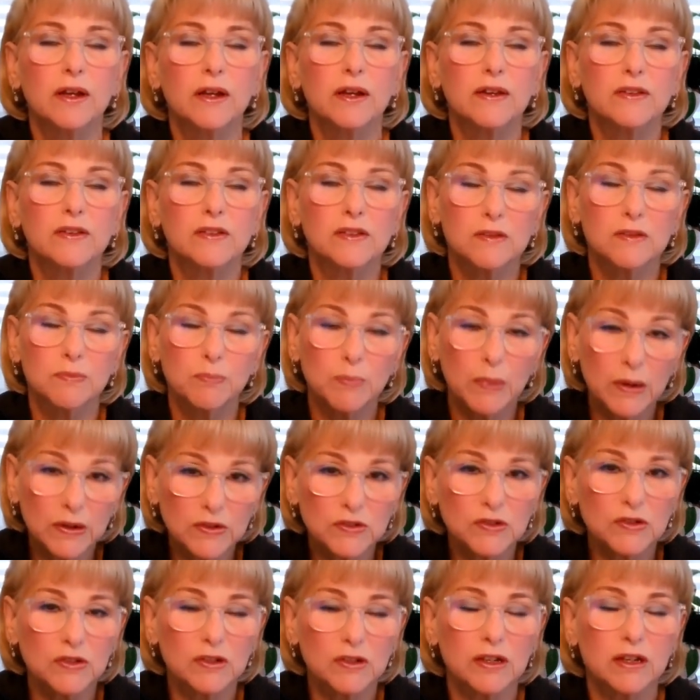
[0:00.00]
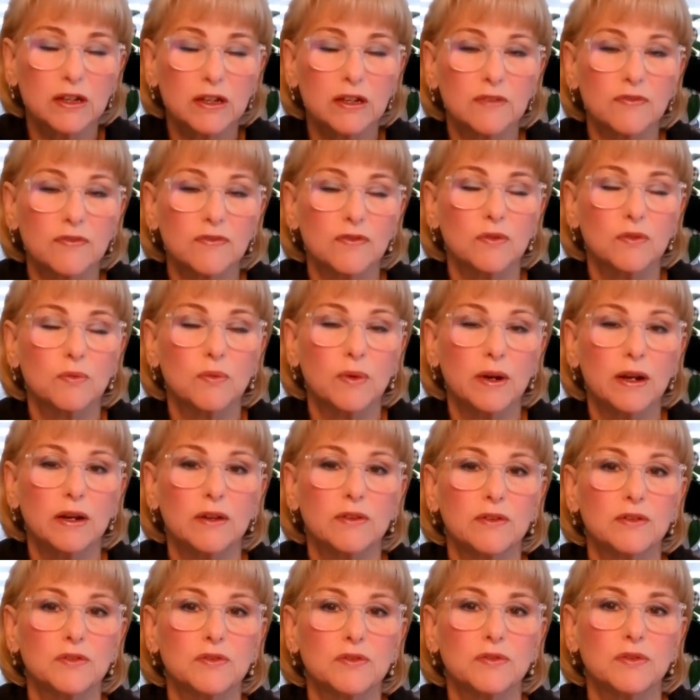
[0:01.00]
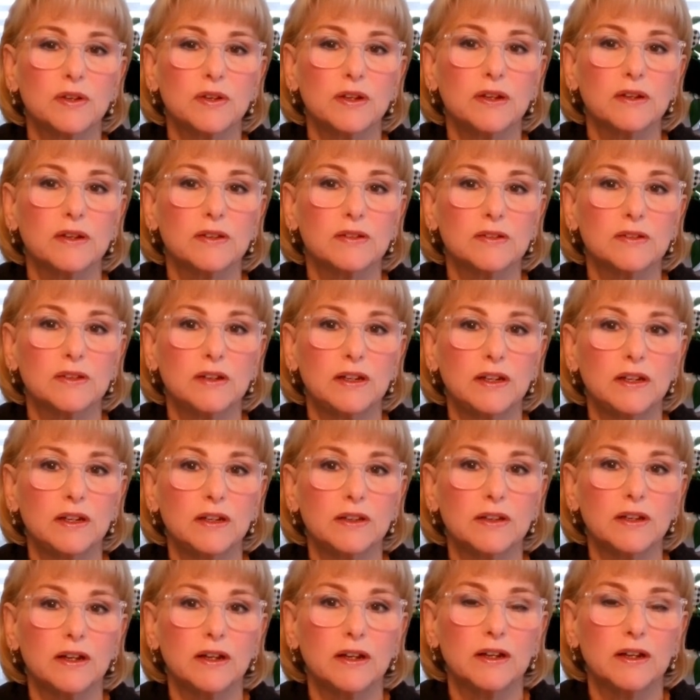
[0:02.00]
especially if the weight of the tree is leaning